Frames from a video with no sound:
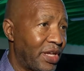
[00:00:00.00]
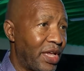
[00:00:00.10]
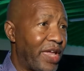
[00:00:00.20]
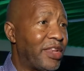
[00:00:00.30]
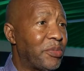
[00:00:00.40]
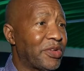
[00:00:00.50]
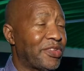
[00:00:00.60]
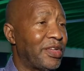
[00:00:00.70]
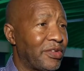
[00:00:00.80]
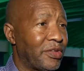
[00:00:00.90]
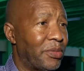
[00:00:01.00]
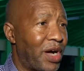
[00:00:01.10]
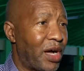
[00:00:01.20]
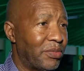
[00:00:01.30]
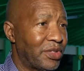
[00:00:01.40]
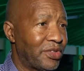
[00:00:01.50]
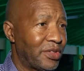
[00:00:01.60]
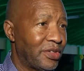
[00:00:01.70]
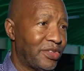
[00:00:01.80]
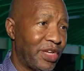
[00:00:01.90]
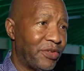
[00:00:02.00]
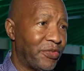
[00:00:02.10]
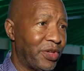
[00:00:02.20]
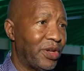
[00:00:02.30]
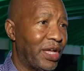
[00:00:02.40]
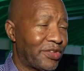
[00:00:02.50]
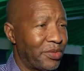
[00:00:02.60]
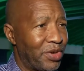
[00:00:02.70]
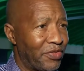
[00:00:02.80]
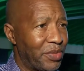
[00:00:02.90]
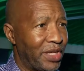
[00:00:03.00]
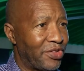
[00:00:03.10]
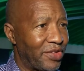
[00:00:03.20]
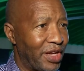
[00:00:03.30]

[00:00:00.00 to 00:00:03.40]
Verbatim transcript: 80% of the Bahamas, 10 feet or less above mean sea